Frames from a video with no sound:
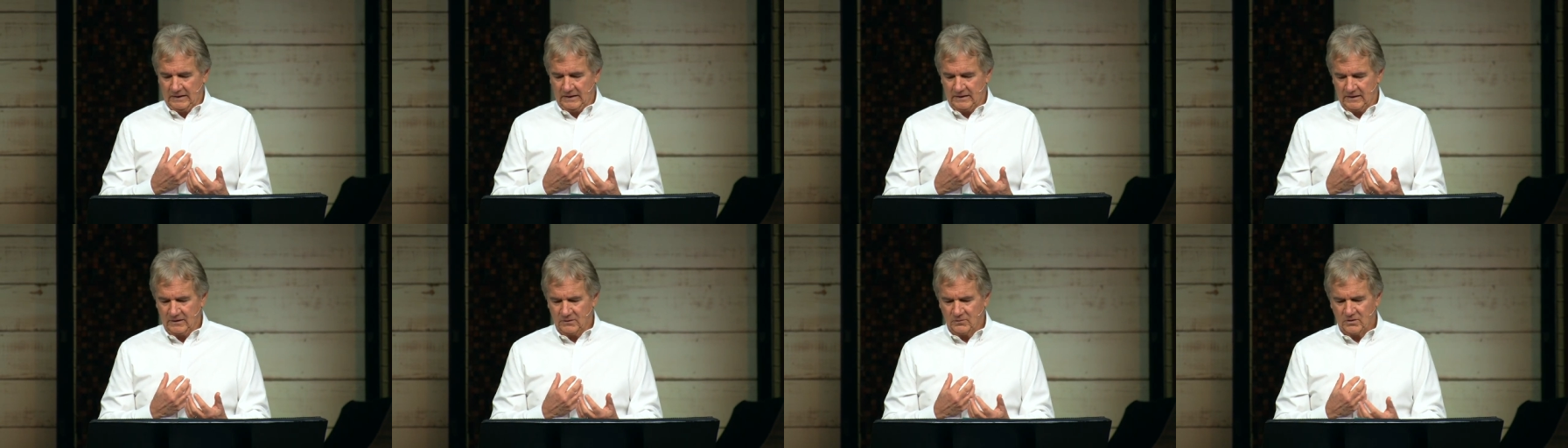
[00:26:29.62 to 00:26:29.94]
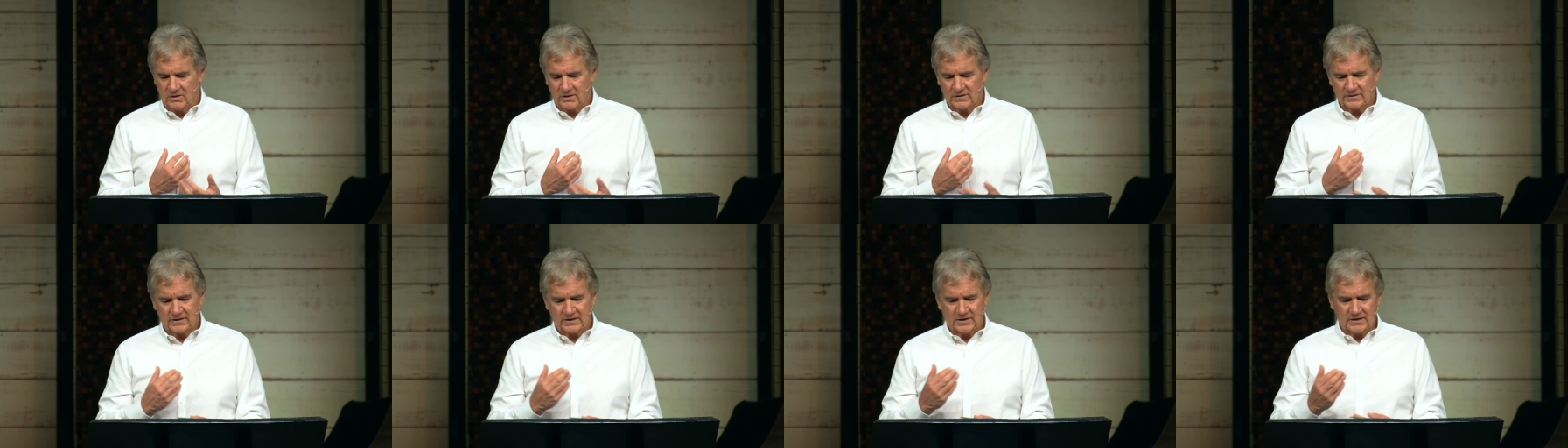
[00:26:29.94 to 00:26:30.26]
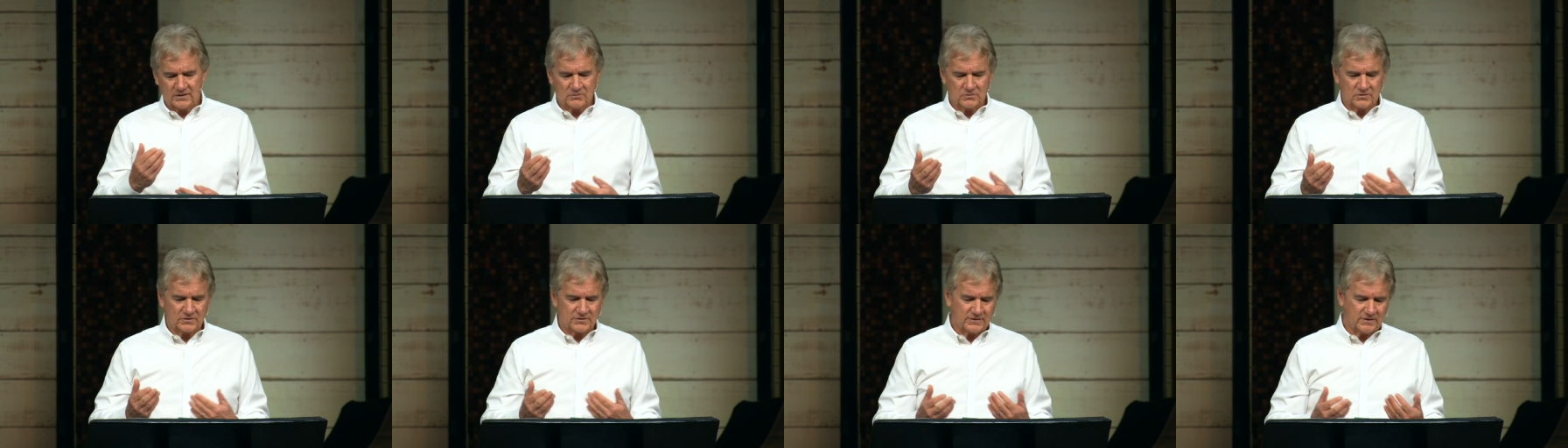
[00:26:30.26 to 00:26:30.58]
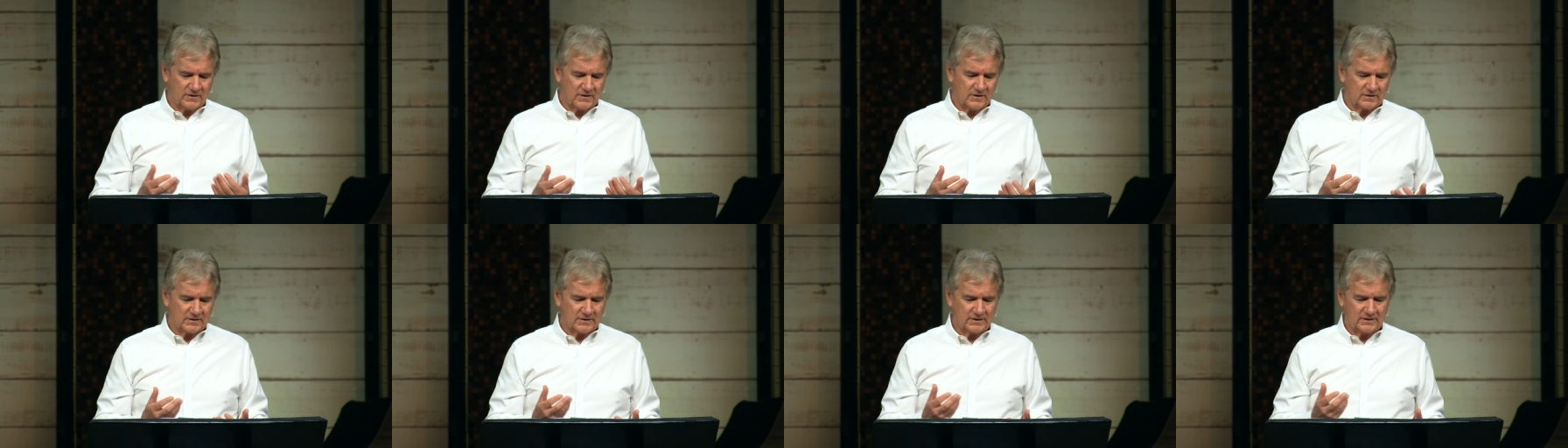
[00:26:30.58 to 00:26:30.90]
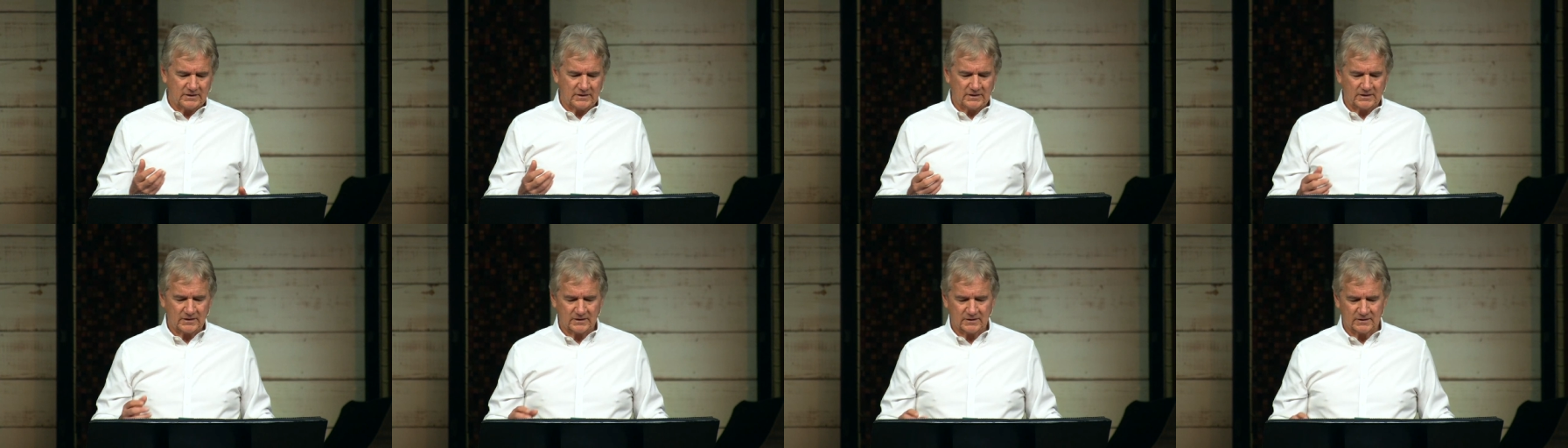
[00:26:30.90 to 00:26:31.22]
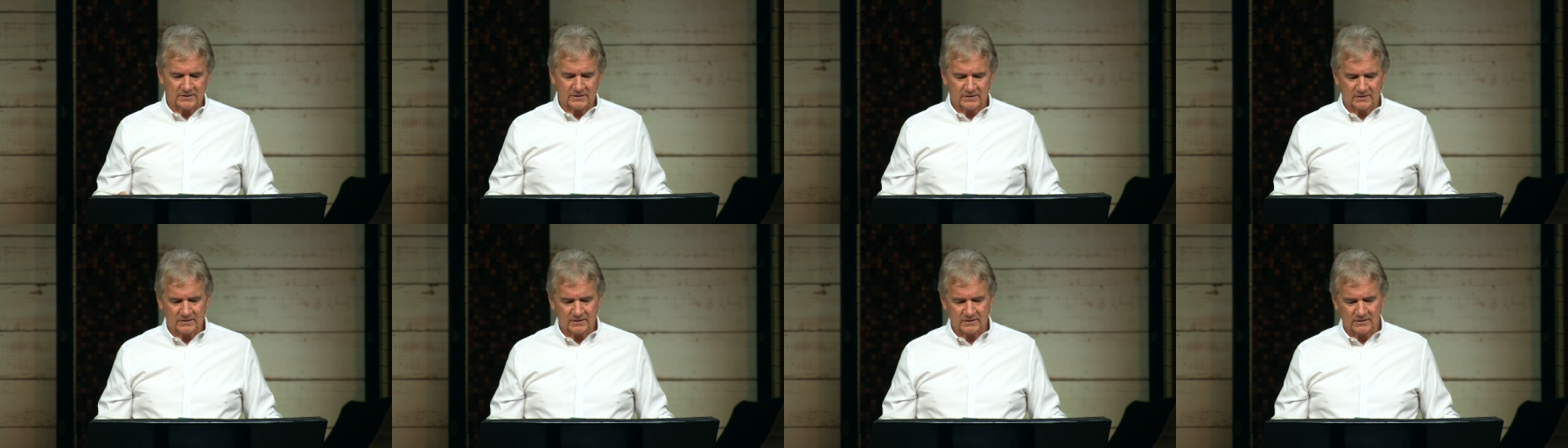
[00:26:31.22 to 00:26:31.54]
And I walk in and we're talking
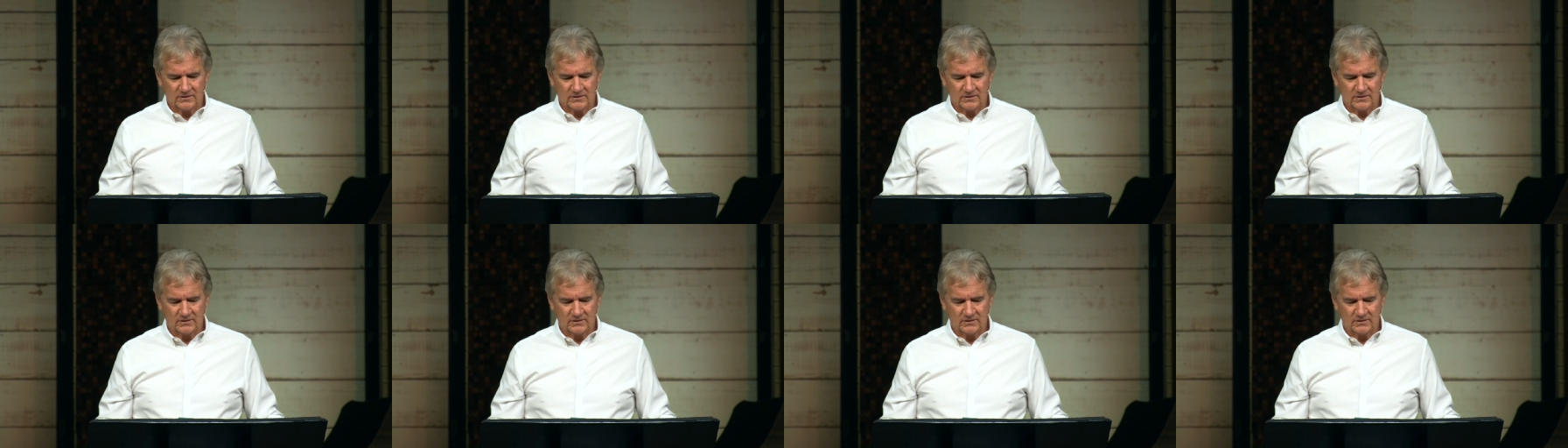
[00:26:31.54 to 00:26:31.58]
and